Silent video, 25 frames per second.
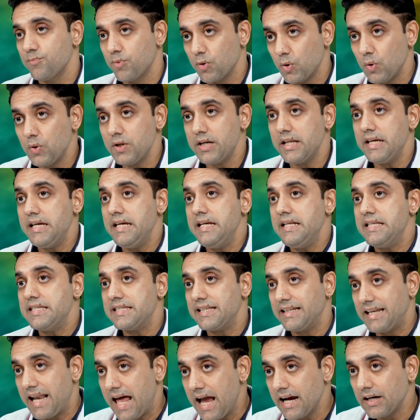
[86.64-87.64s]
proteins,
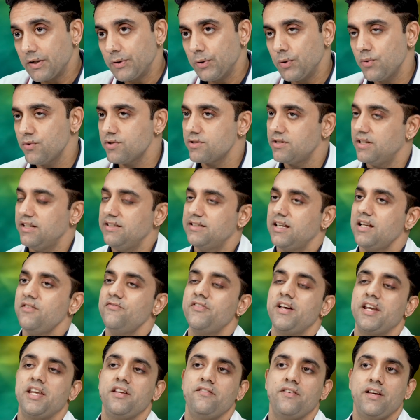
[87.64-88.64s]
lactose, these are
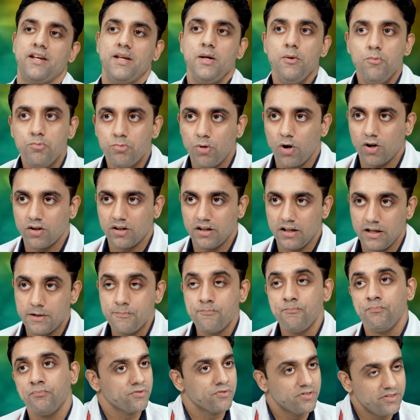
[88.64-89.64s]
very, very important.
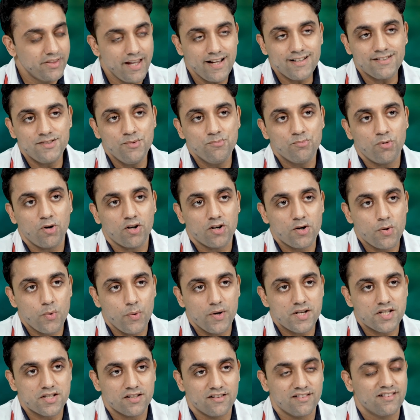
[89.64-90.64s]
Next important
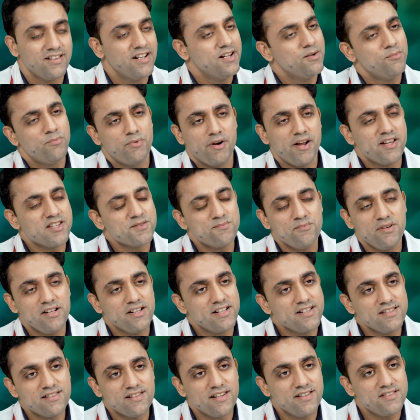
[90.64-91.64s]
question, breast milk
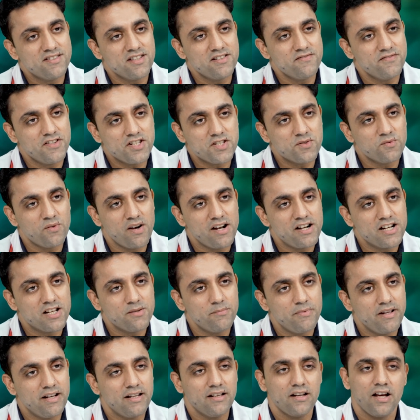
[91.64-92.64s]
is rich in which
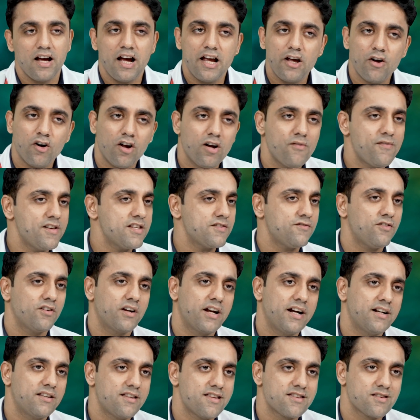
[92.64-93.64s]
vitamin? I always
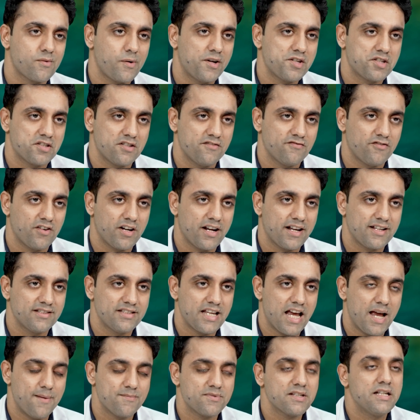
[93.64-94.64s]
forget this question for
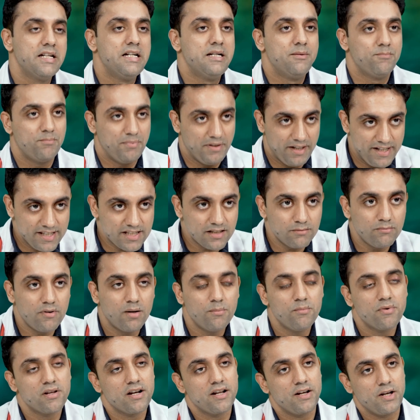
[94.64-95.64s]
exams. Please
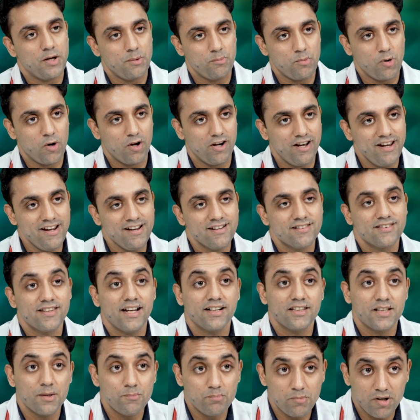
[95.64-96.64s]
remember a mnemonic,
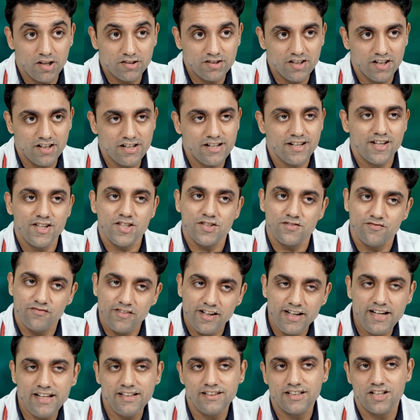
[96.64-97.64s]
that the mother is
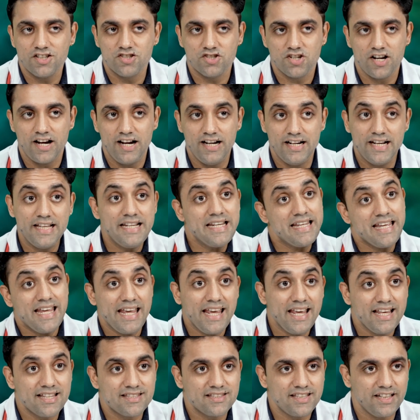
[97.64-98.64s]
feeding the child in
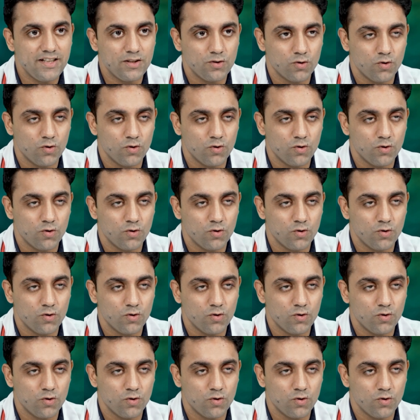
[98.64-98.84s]
AC